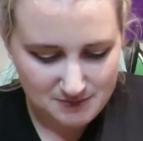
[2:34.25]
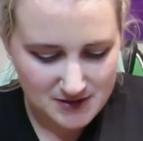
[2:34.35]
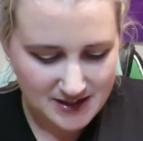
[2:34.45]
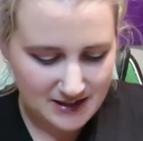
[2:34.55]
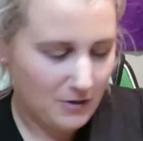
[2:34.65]

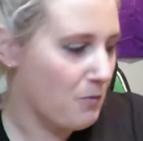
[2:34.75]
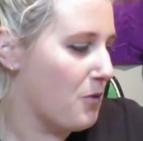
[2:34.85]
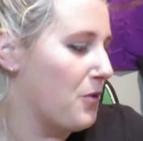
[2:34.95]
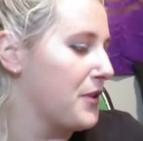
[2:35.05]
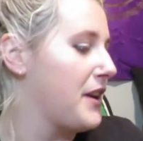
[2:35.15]
be getting
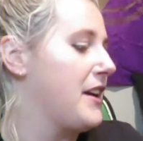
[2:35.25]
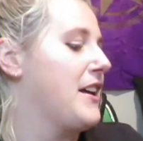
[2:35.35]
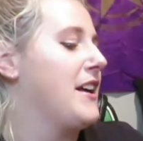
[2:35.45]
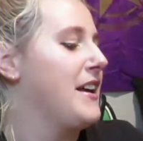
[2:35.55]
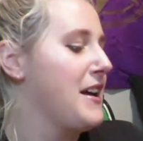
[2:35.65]
worn
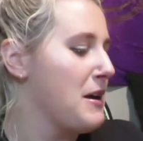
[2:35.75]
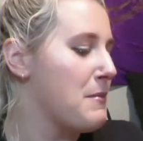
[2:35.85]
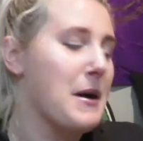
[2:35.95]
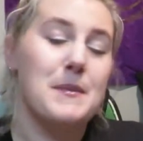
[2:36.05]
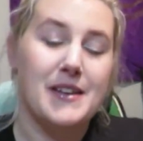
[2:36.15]

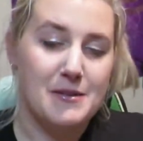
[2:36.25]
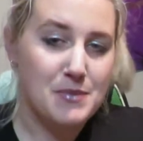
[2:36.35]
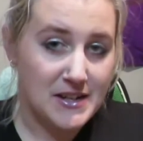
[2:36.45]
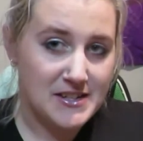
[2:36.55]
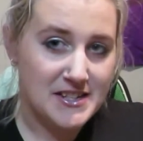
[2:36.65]
by me
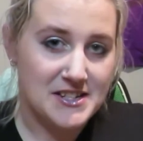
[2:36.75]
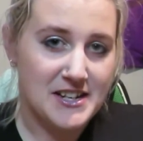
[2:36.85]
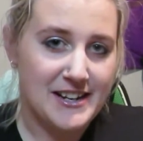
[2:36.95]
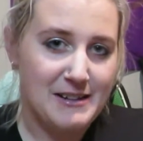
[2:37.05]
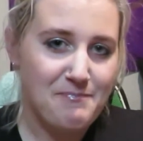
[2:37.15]
plenty of
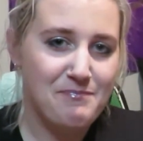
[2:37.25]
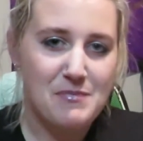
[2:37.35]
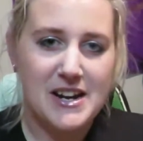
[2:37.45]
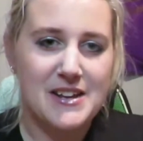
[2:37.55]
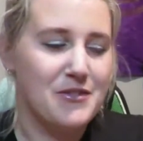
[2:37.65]
time
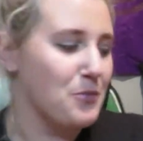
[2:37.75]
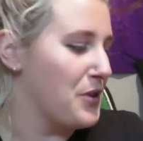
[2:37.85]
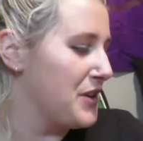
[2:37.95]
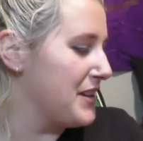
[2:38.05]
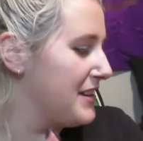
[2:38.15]
might even
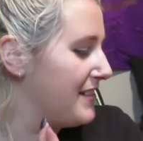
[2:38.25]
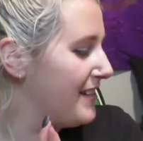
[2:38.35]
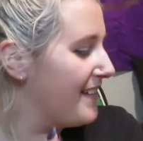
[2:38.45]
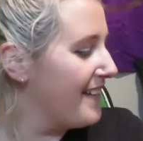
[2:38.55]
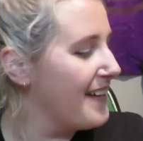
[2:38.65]
wear it
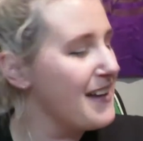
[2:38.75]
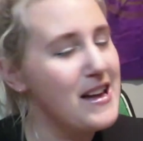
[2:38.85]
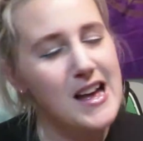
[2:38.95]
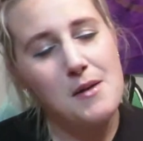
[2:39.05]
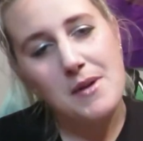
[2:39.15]
in
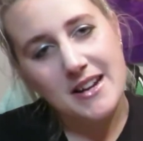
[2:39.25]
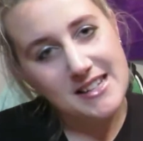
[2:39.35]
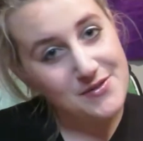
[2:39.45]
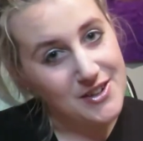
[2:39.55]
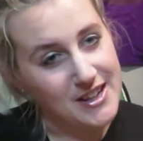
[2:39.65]
my
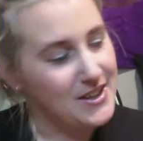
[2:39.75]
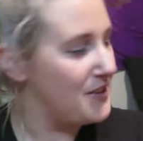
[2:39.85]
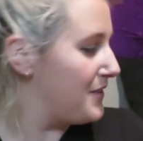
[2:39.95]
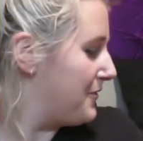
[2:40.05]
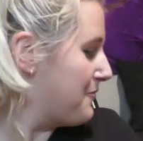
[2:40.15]
next
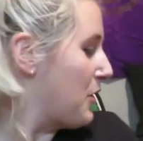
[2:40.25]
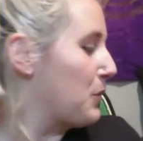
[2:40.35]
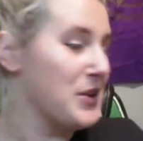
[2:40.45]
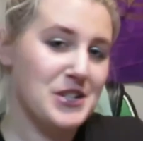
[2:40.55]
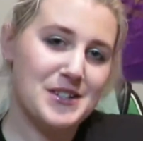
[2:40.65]
video
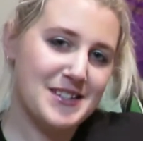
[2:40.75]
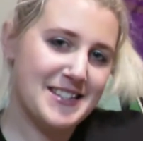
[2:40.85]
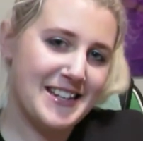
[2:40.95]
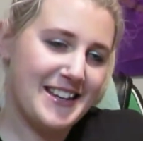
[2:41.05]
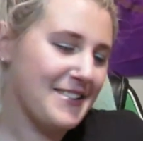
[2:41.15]
we shall
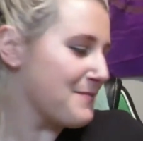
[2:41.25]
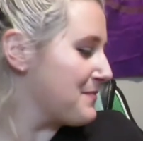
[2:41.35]
see